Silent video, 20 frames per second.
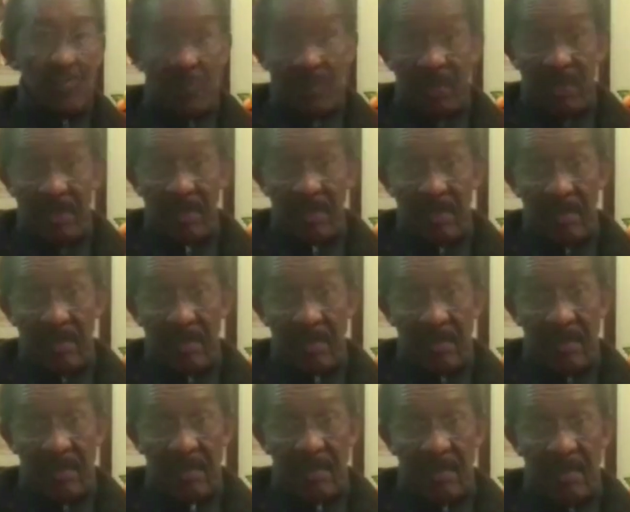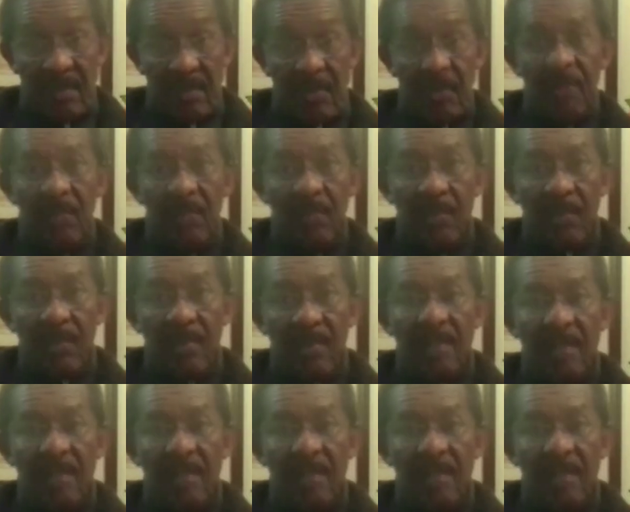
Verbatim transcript: You read, close the book,